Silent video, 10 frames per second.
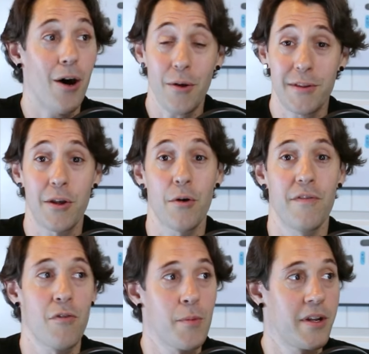Also,
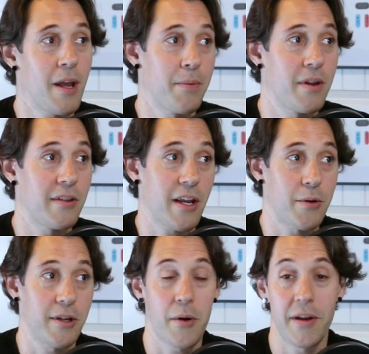former Deputy
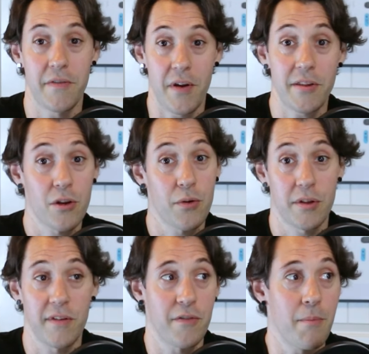Secretary of Defense
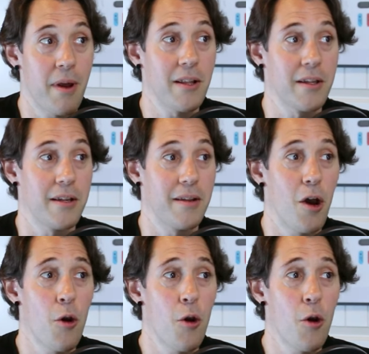Christopher Mellon